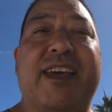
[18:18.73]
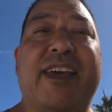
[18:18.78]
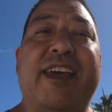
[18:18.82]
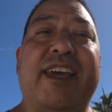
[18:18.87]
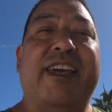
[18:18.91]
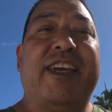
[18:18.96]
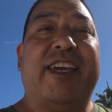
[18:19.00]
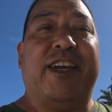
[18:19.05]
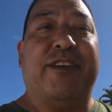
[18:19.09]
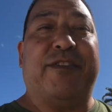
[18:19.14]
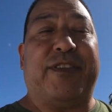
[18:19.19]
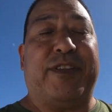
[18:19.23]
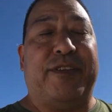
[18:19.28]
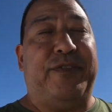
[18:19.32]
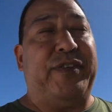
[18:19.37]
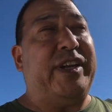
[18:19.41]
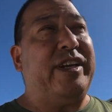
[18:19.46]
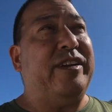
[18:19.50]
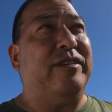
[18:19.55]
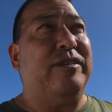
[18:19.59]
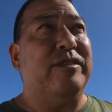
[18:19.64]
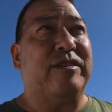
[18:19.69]
If the
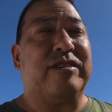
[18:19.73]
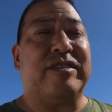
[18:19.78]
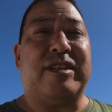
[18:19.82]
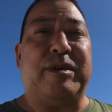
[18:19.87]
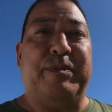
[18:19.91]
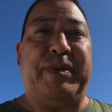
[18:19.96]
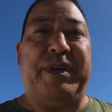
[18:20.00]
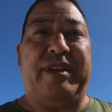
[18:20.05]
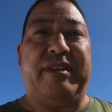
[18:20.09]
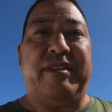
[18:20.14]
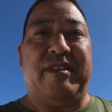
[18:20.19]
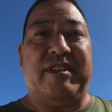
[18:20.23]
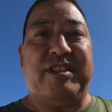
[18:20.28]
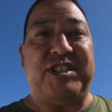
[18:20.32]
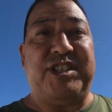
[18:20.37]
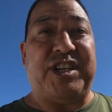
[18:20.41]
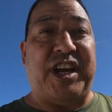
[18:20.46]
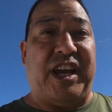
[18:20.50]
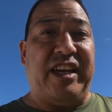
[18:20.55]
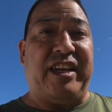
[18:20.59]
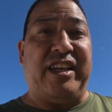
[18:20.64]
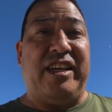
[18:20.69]
video looked a bit
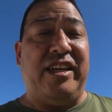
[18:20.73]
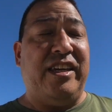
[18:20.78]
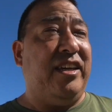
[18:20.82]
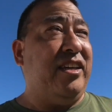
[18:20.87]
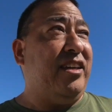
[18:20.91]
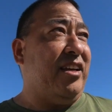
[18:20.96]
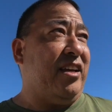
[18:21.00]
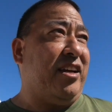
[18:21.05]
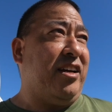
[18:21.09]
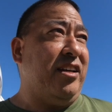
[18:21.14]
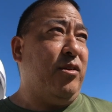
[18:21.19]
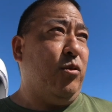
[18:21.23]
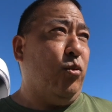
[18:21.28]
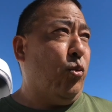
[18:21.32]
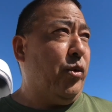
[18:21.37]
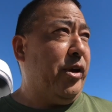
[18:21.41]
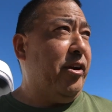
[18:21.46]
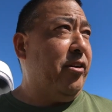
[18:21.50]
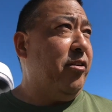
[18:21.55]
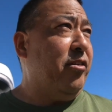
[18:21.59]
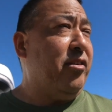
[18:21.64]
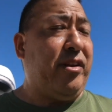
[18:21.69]
shaky and kind of
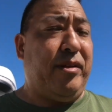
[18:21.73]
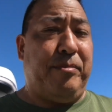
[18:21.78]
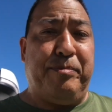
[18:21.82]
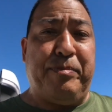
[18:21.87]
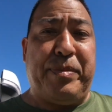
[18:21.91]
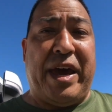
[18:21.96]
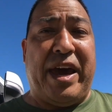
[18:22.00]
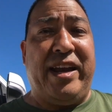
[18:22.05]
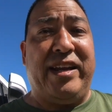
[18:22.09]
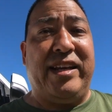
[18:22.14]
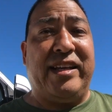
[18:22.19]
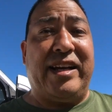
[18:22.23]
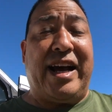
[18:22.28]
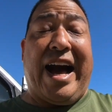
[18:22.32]
weird and panning